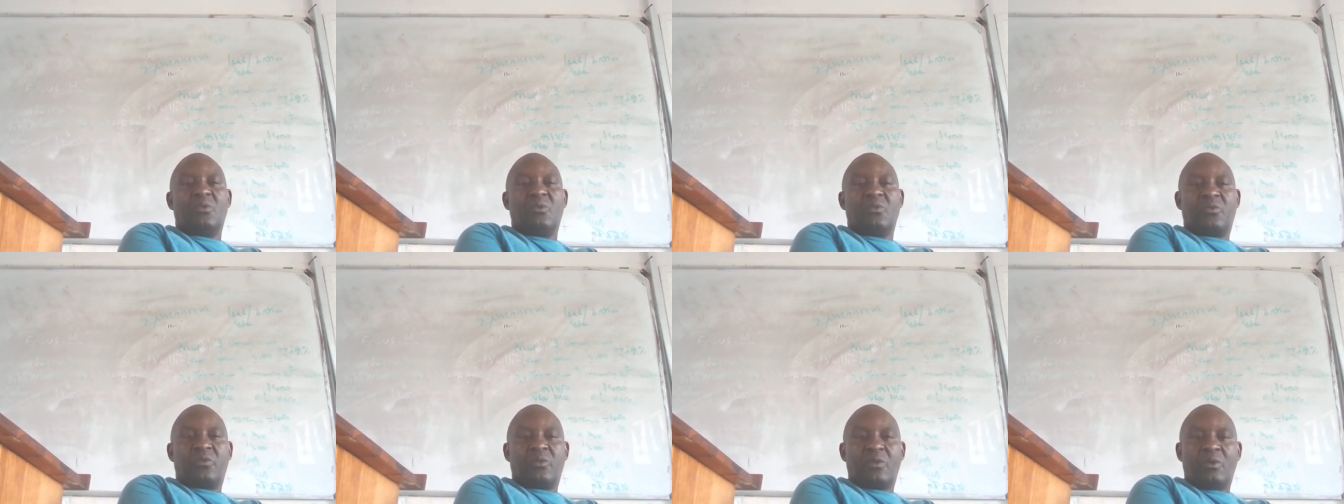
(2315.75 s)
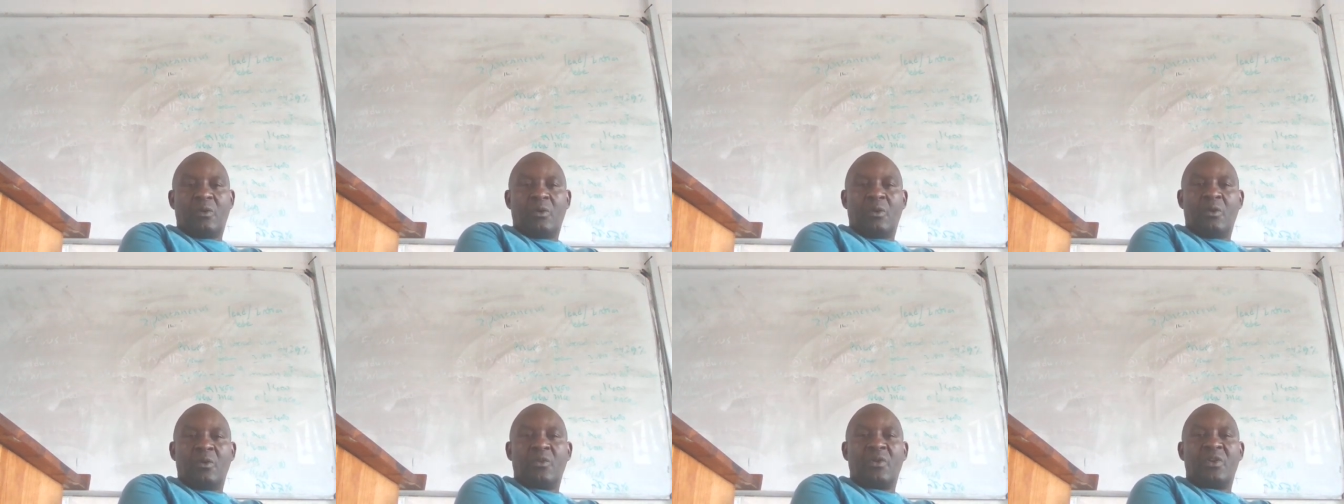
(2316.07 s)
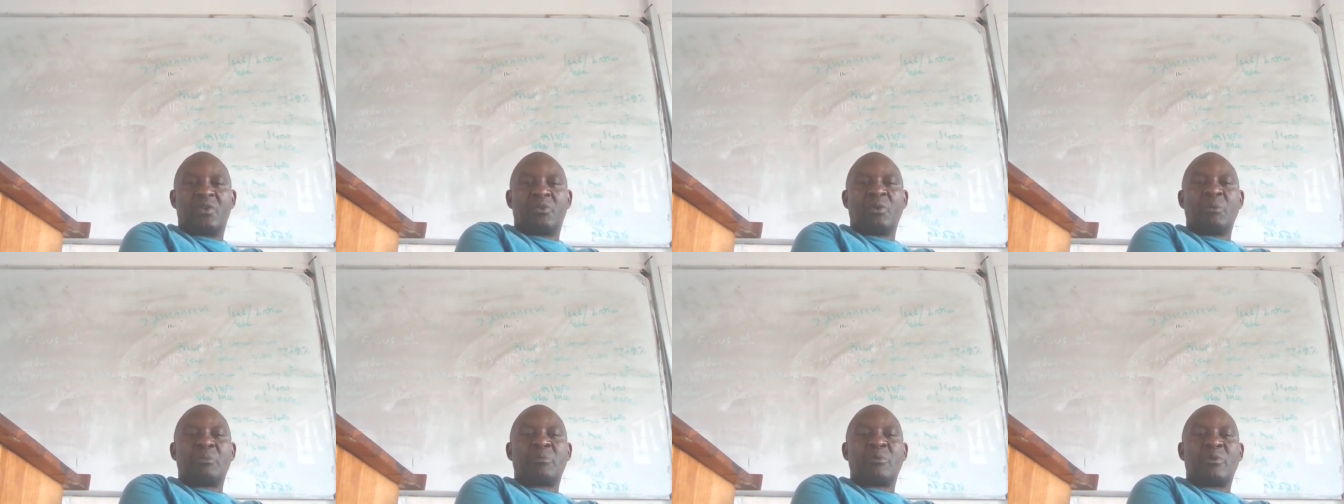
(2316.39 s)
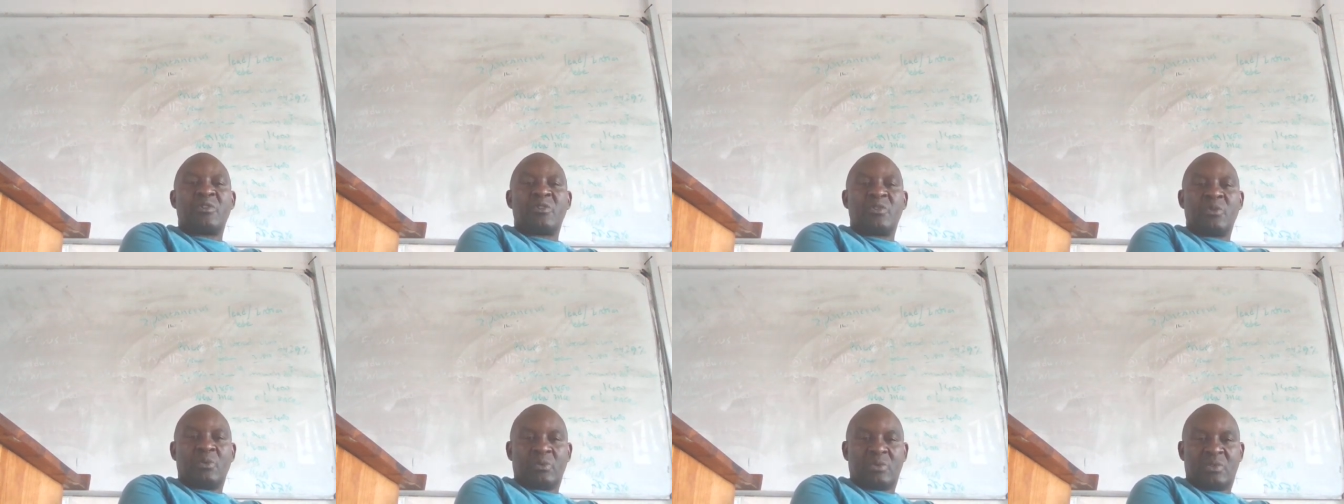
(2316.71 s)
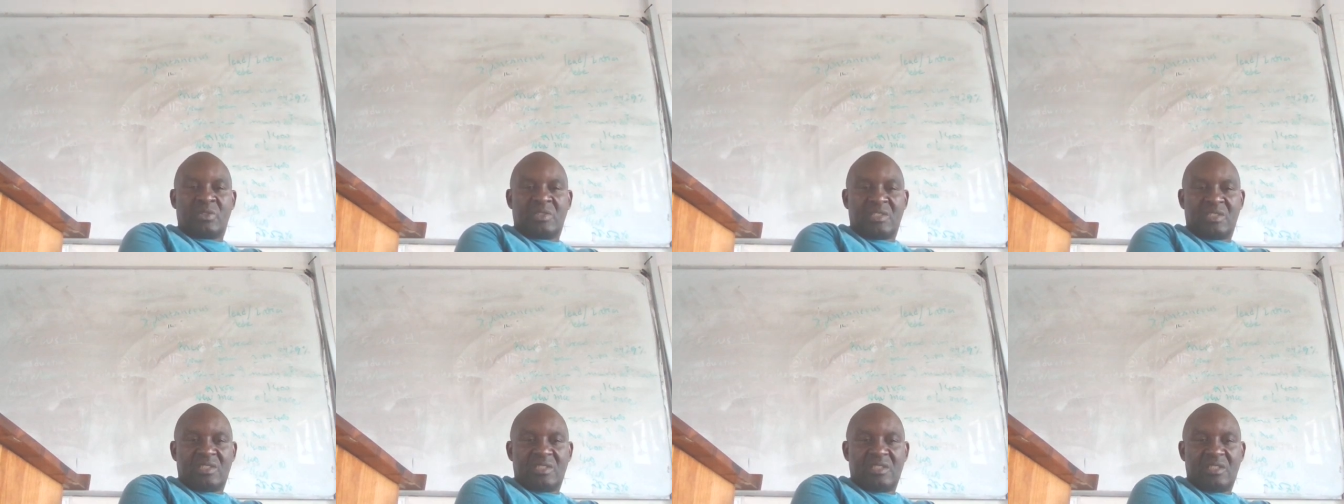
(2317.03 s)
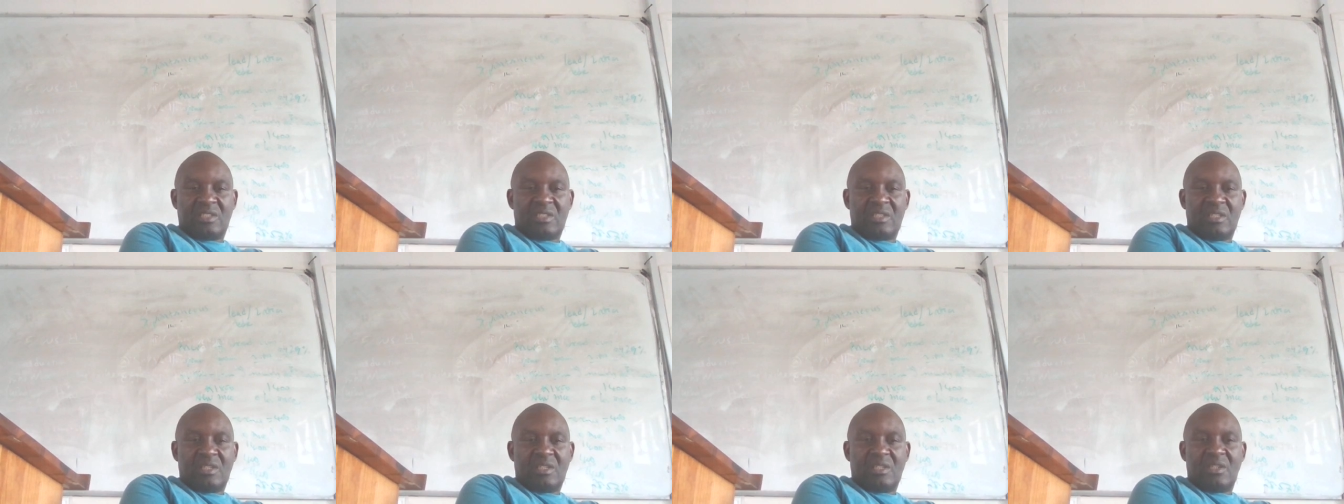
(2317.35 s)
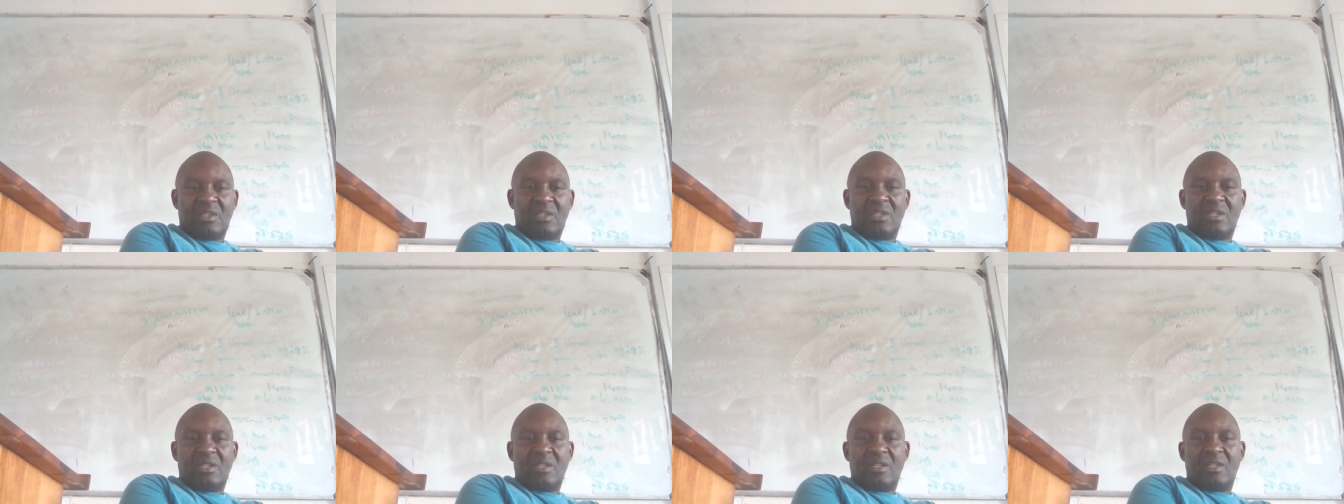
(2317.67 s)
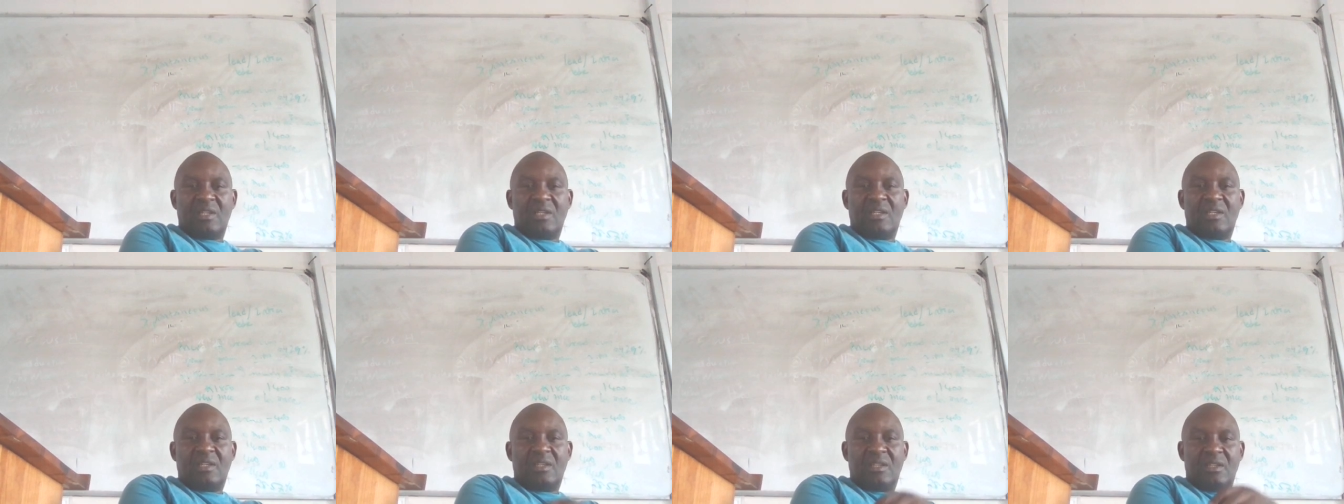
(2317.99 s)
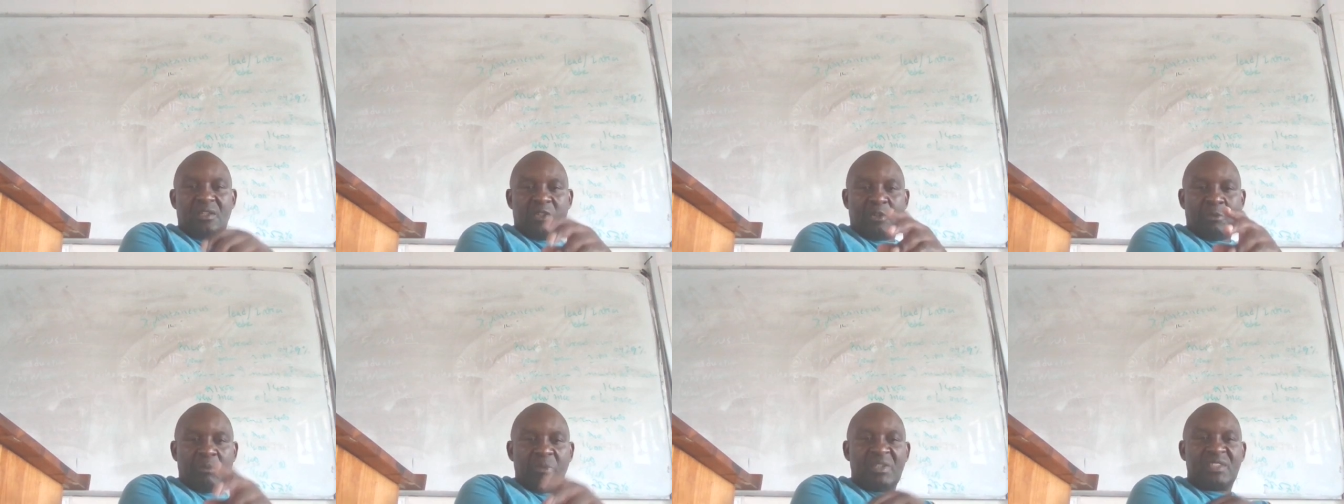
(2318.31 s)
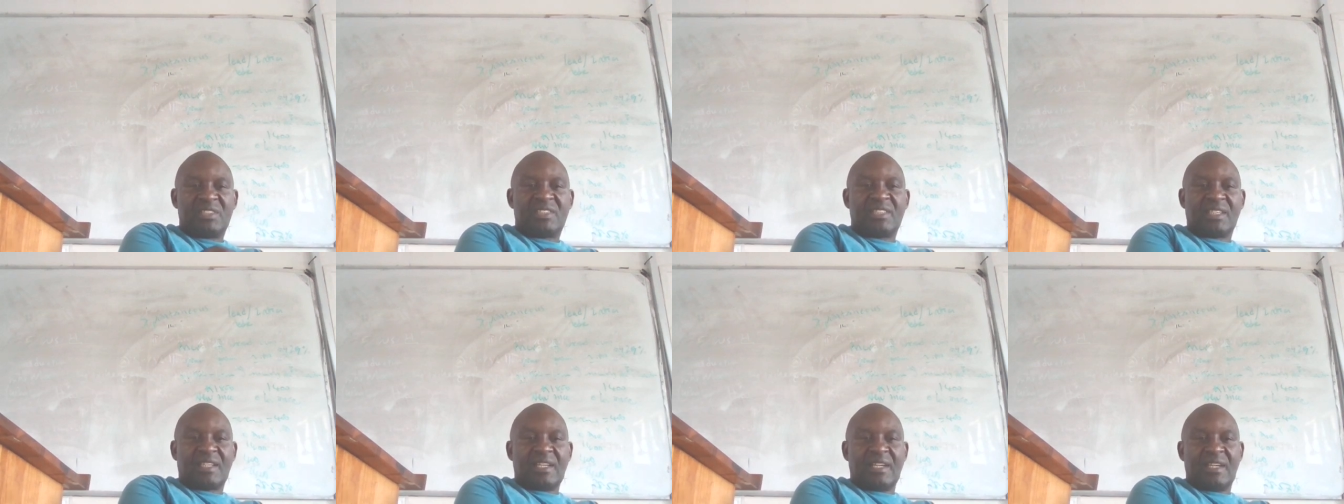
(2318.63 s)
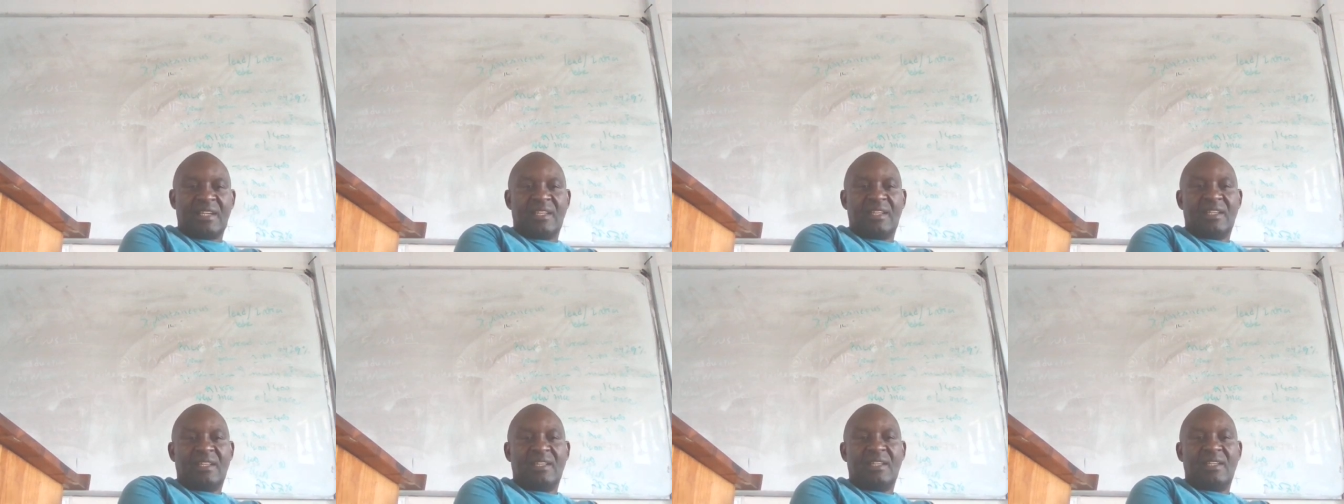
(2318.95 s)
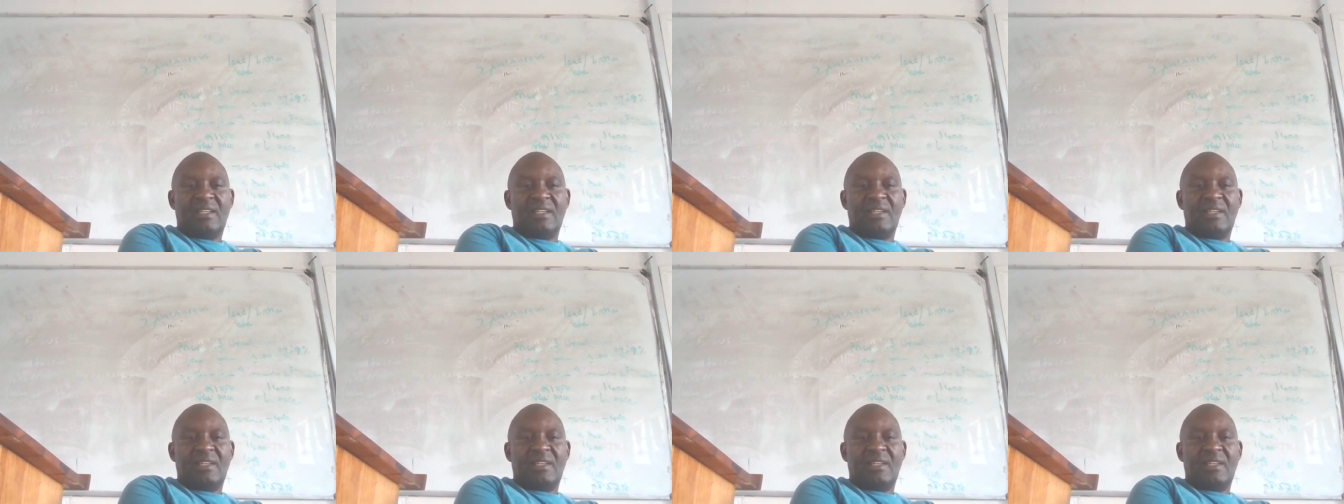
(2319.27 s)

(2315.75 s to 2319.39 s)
for all that we produce domestically,